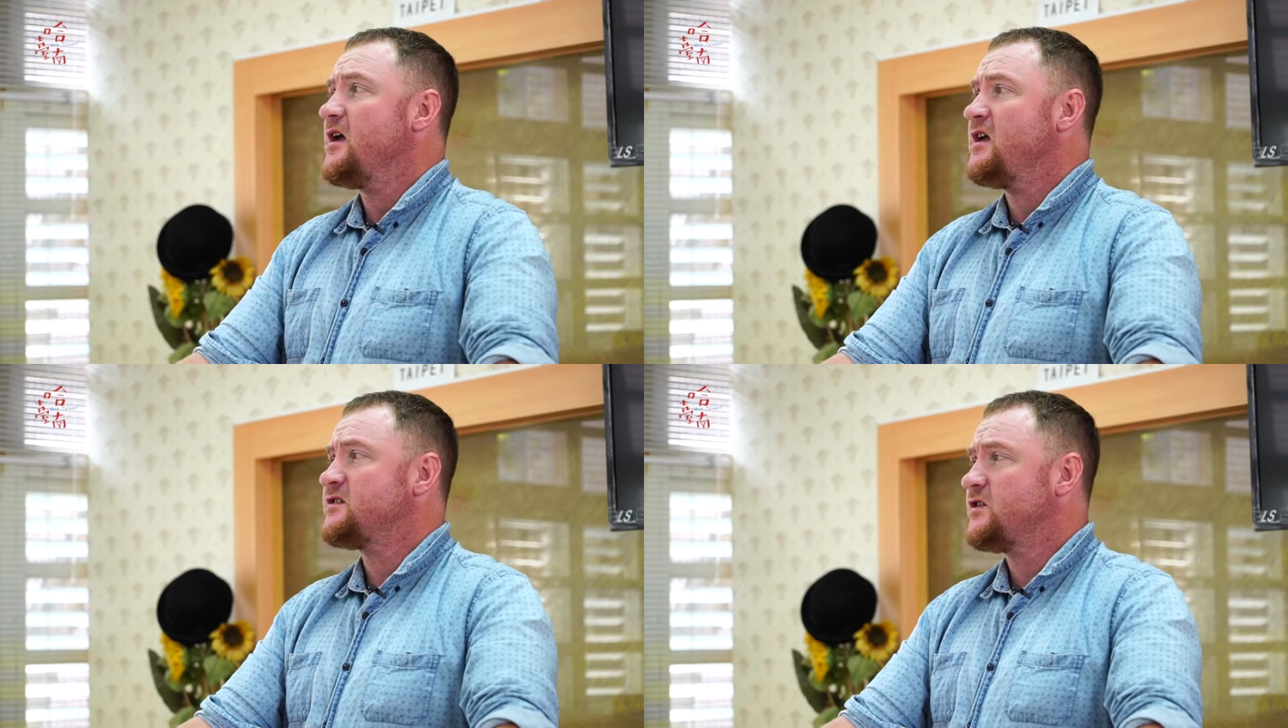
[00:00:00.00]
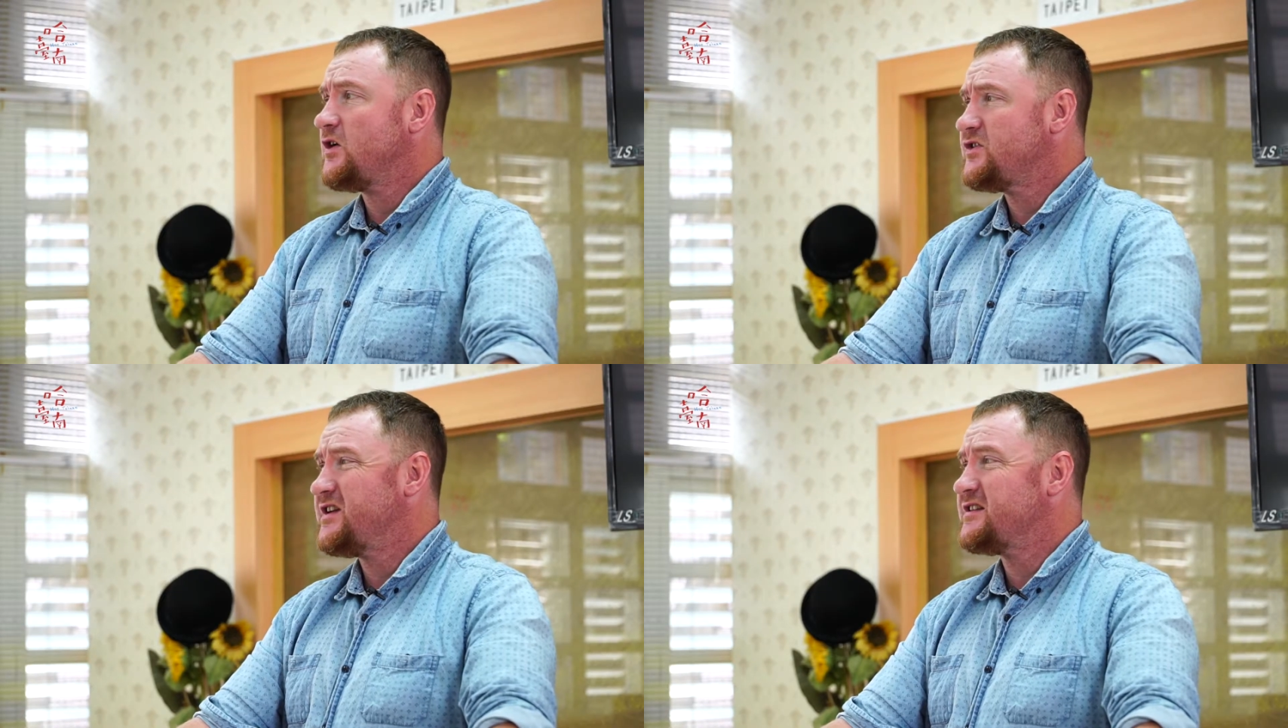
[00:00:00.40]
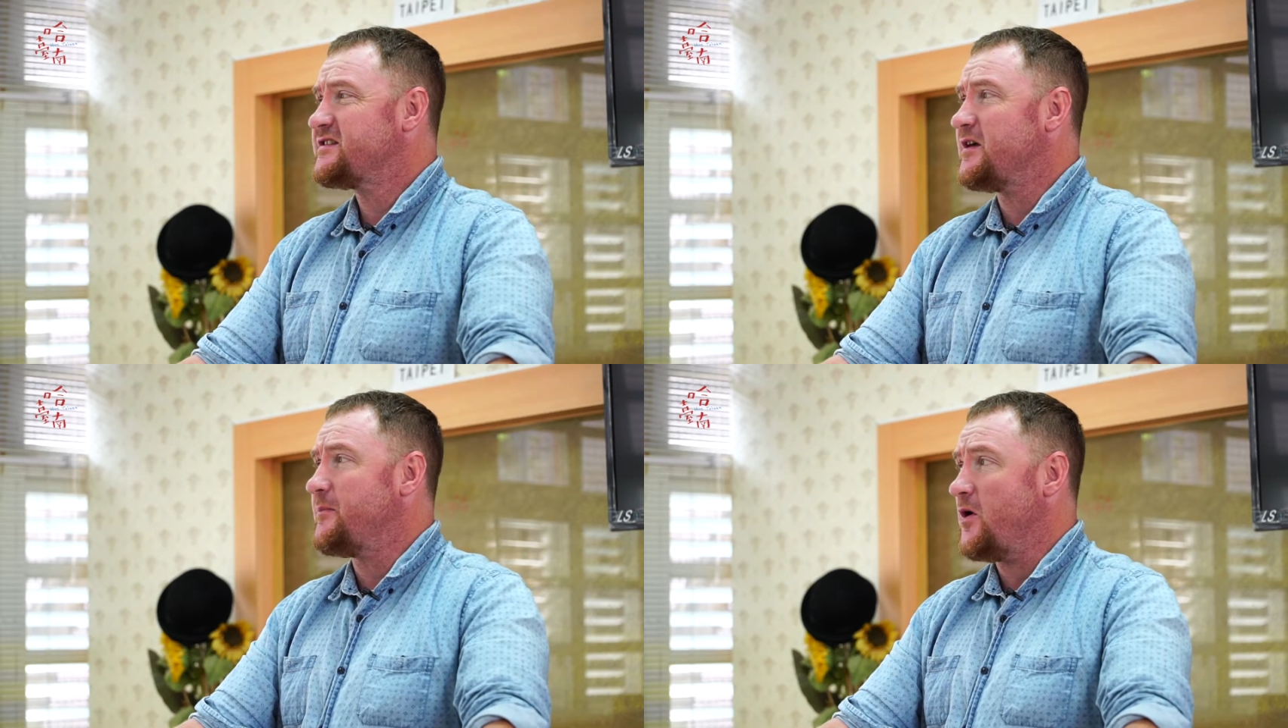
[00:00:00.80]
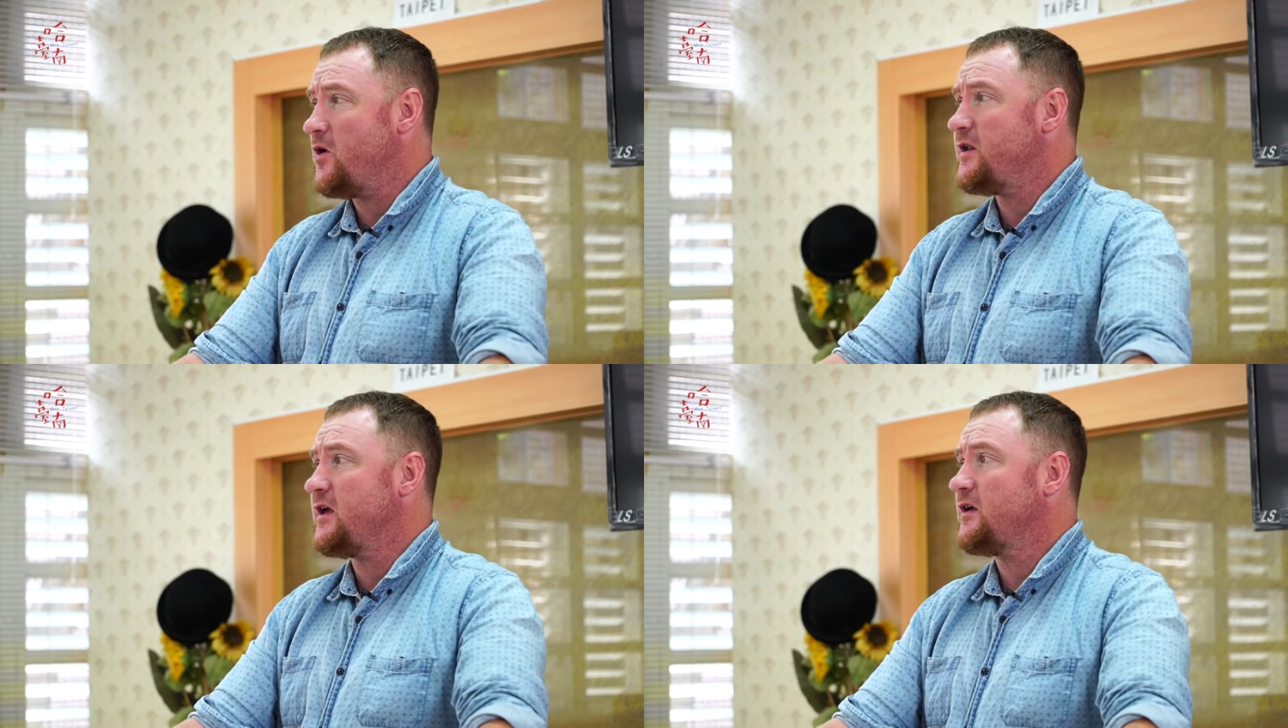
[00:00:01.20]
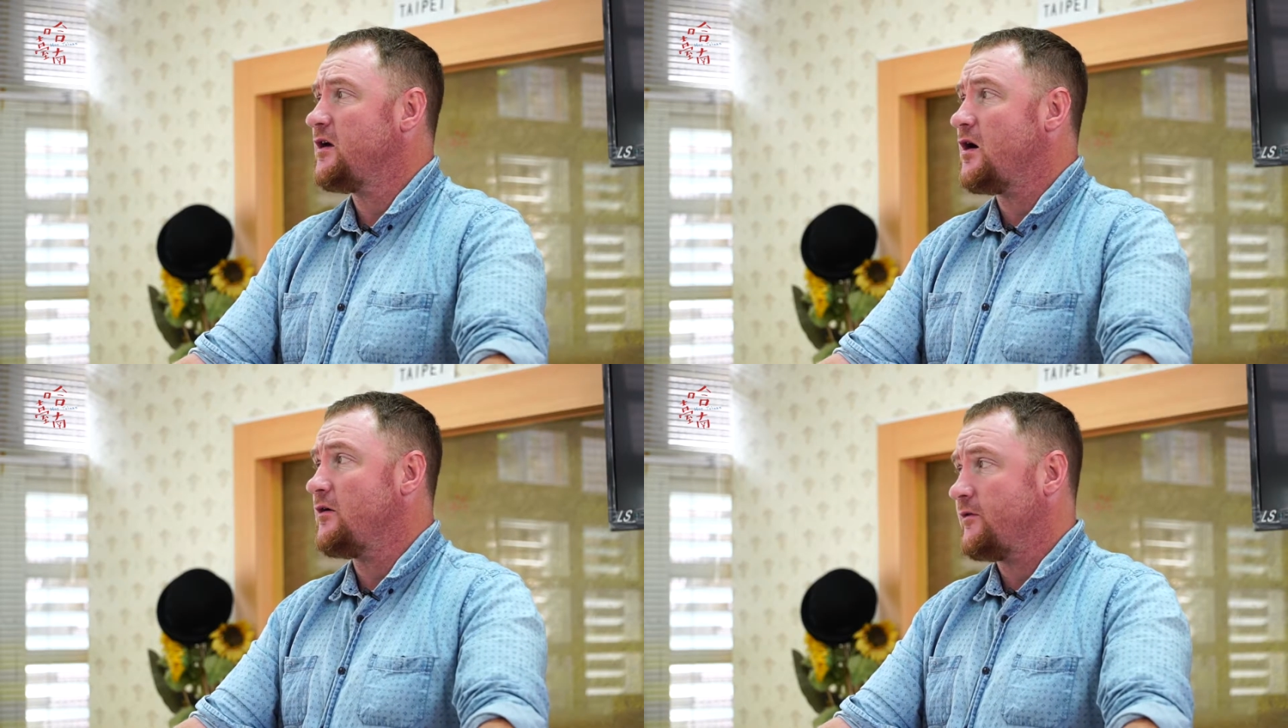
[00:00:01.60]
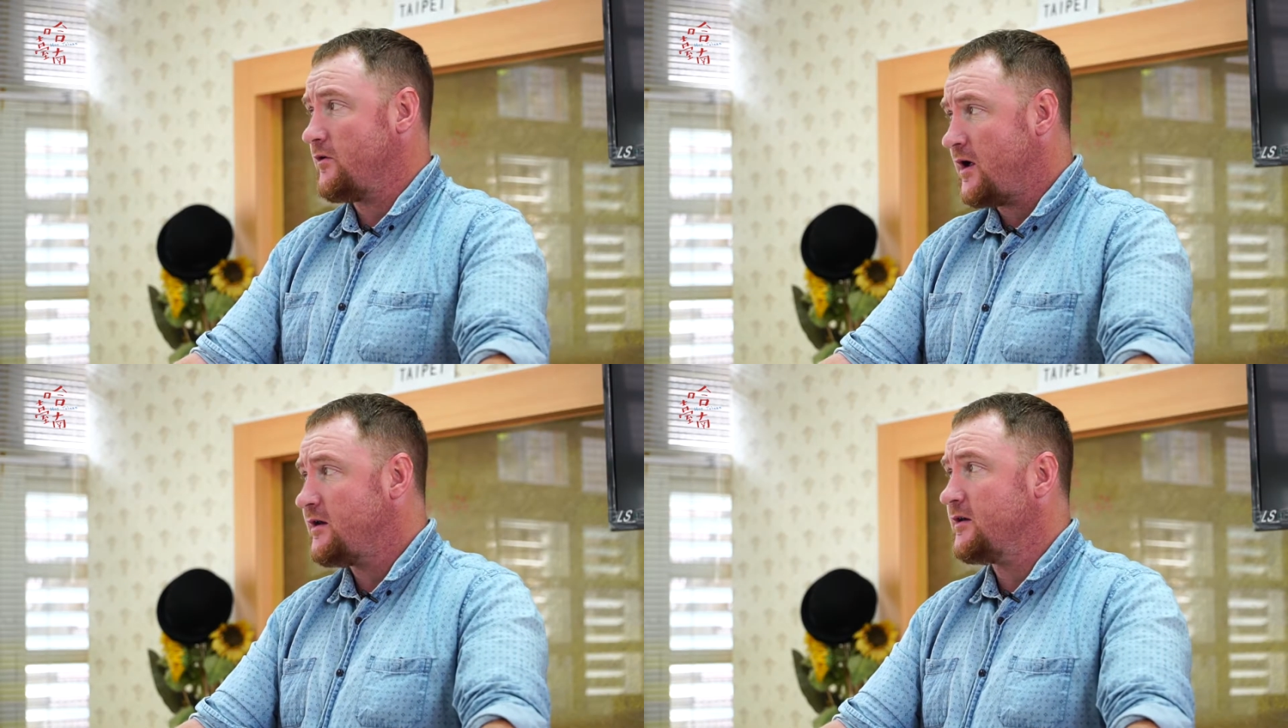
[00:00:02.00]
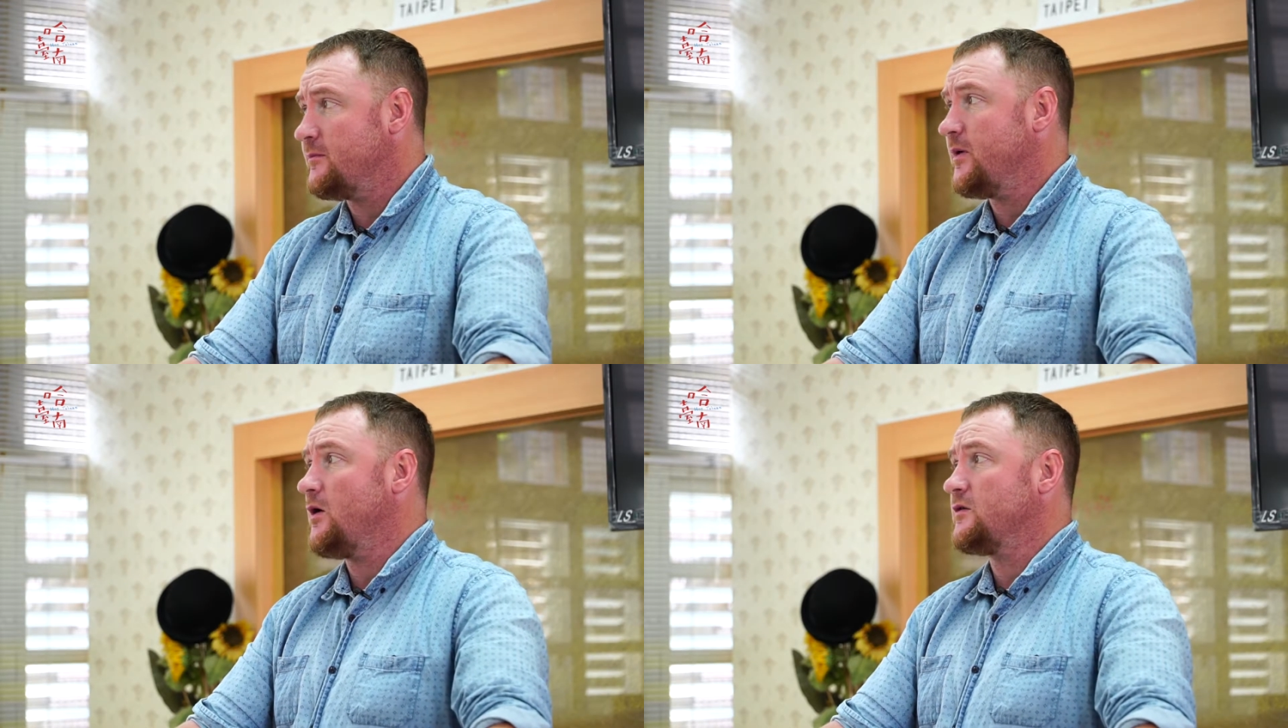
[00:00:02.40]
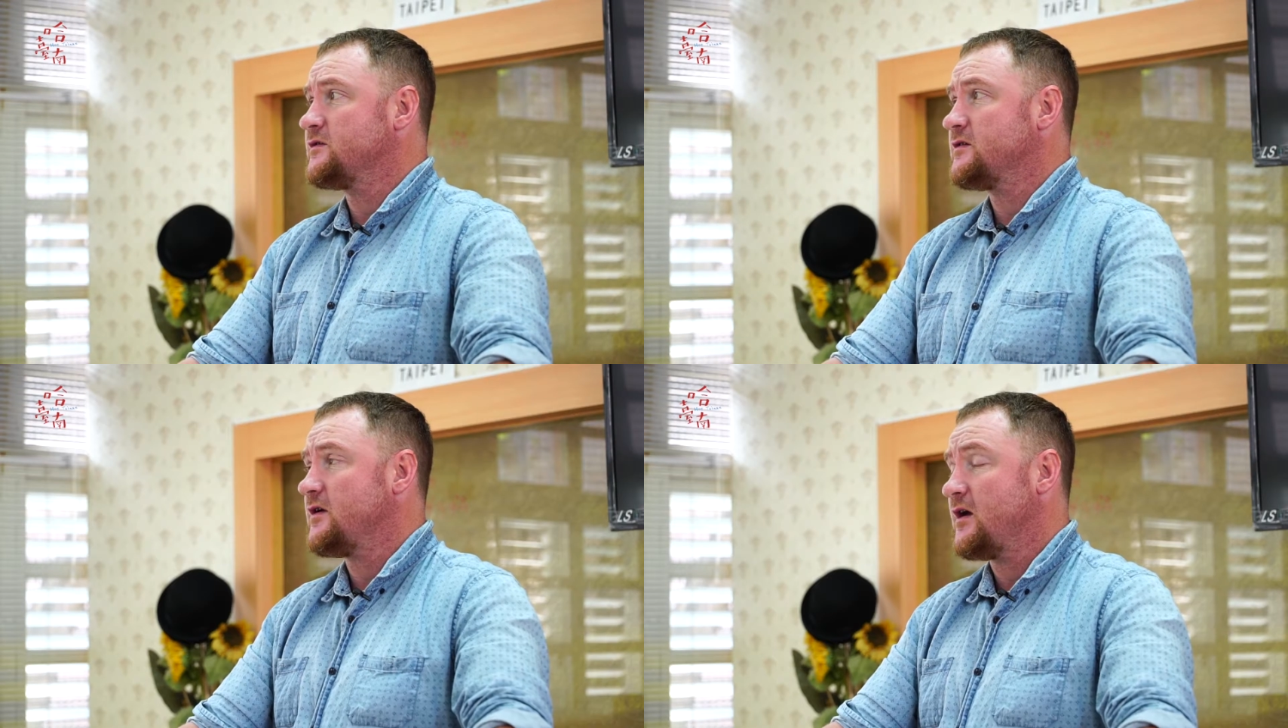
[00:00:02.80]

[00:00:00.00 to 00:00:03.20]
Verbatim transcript: It's not just the burning of a random boat.